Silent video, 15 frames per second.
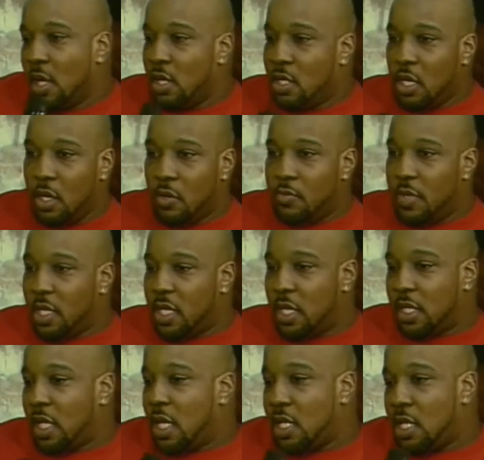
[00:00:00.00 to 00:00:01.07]
No,
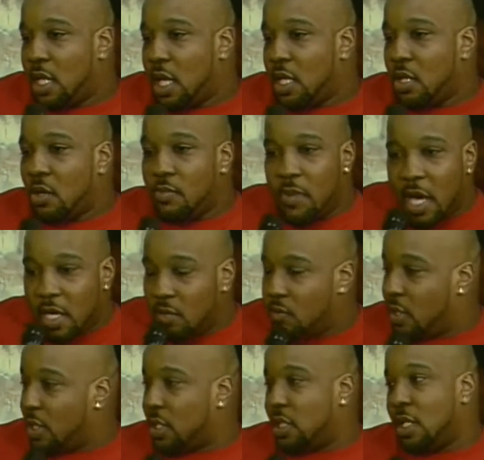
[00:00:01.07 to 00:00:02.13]
because ain't ain't nobody
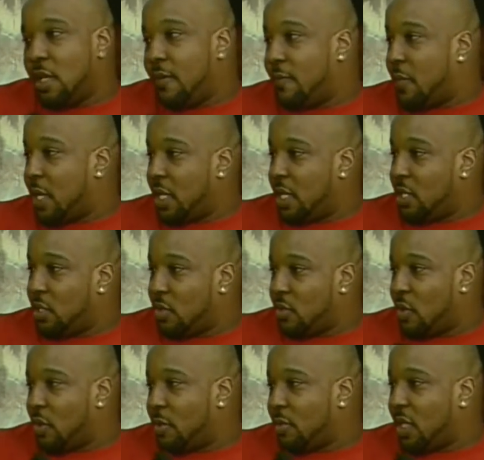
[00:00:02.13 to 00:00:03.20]
really tough, man. You
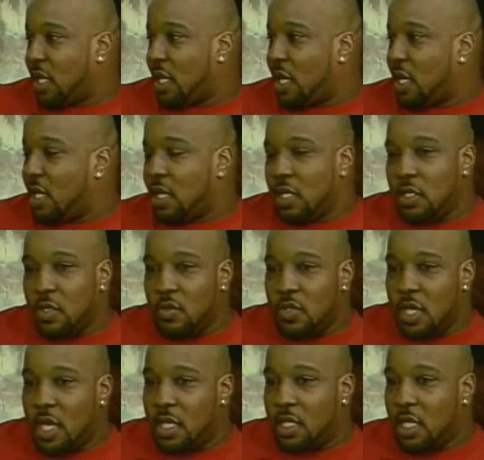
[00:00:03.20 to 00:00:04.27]
know what I'm saying? It- you
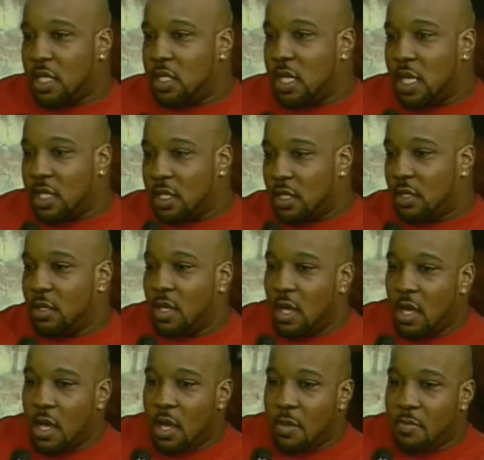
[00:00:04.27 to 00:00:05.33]
just it's just a
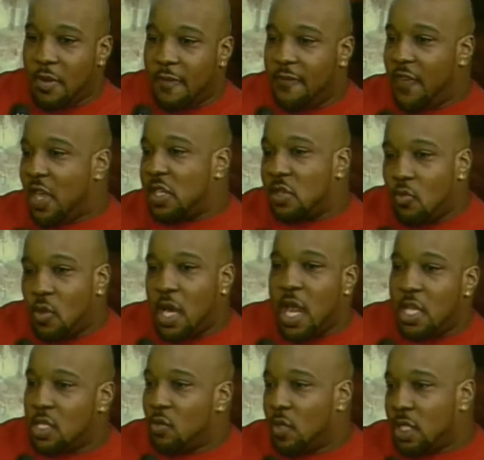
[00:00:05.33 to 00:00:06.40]
profession. What
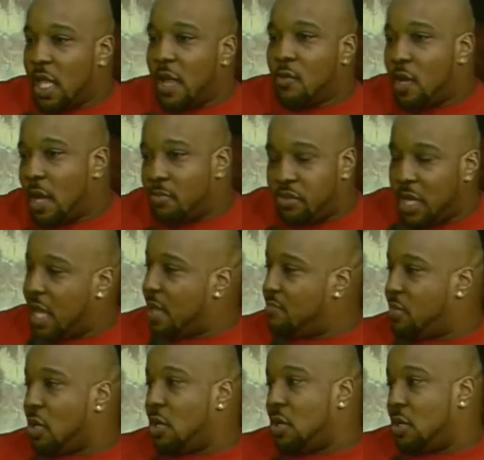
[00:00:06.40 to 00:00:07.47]
I do It's like when I play
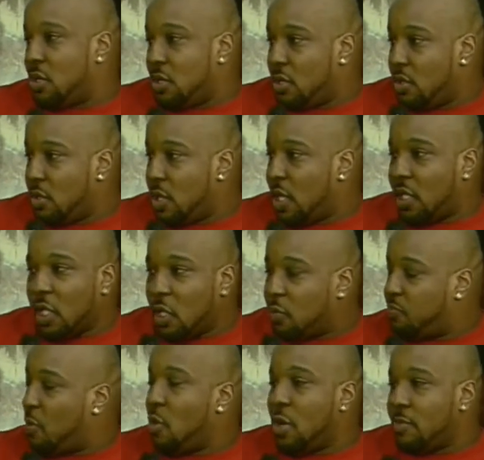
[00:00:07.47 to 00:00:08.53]
ball. It's a
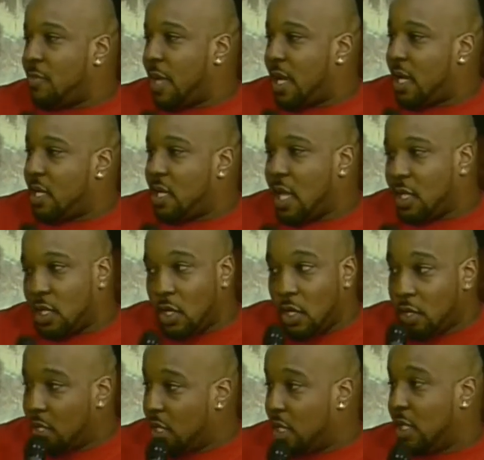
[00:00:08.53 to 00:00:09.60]
sport, man. That's
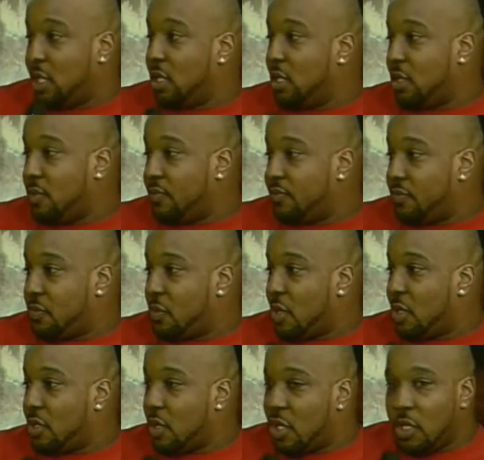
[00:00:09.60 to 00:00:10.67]
all it is. What,
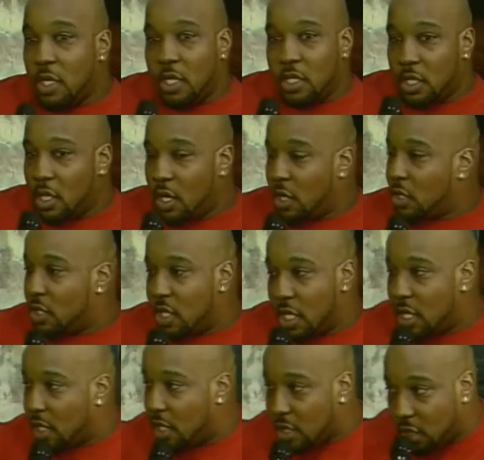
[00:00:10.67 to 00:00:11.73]
what, that's all it
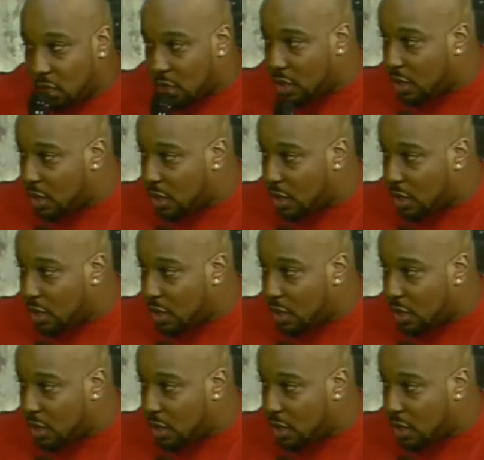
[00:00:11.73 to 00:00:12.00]
is.